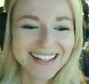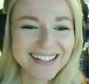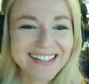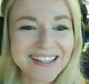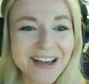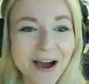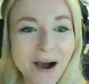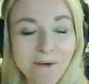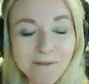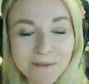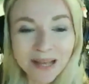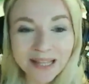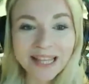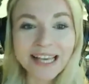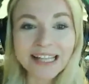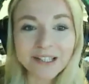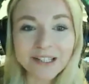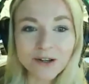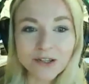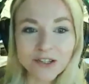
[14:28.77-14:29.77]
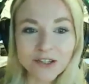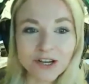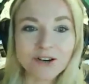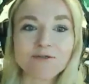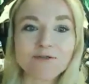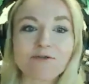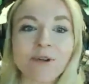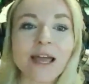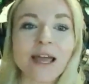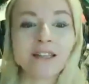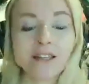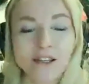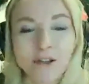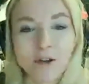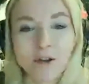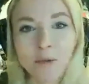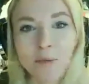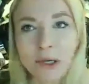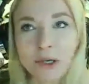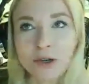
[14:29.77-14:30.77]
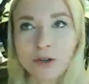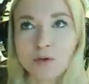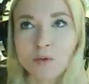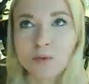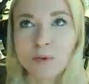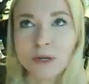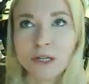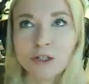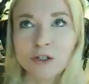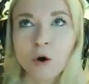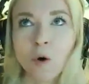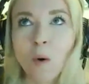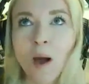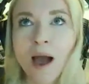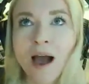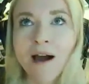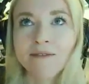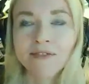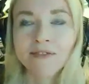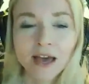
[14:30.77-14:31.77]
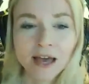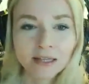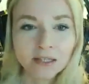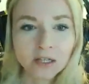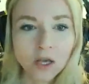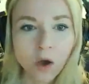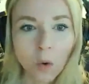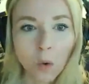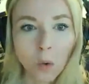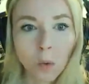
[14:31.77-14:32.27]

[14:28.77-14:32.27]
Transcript: so but it's also great you know because we don't have that